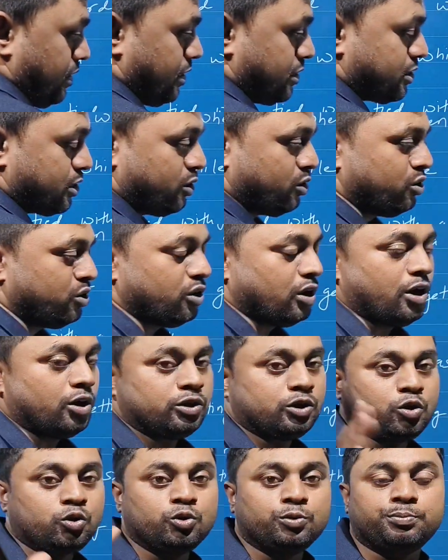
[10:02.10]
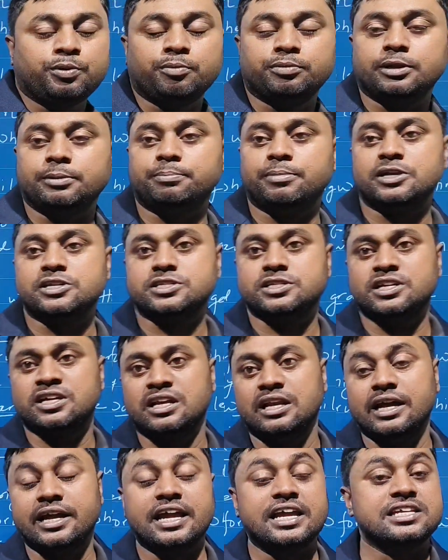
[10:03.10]
So no, on the roof of the bus,
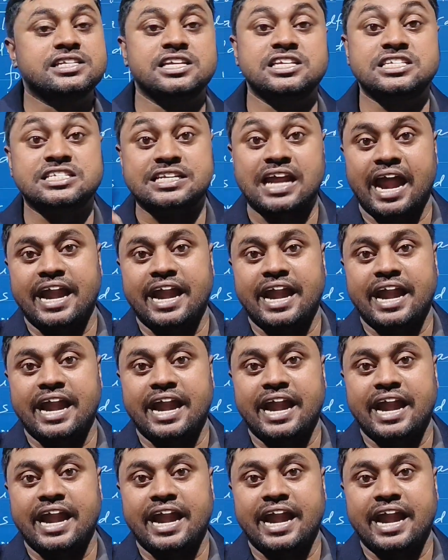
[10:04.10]
luggage is